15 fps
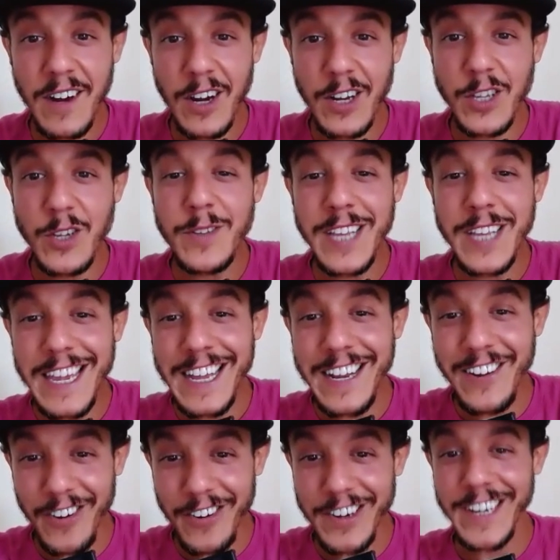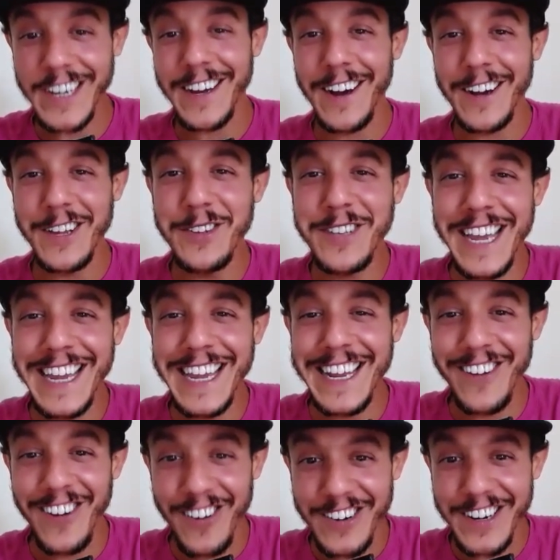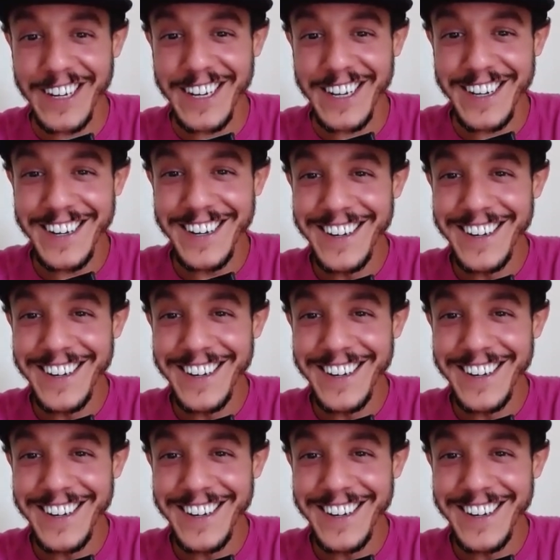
Are you taking arnica?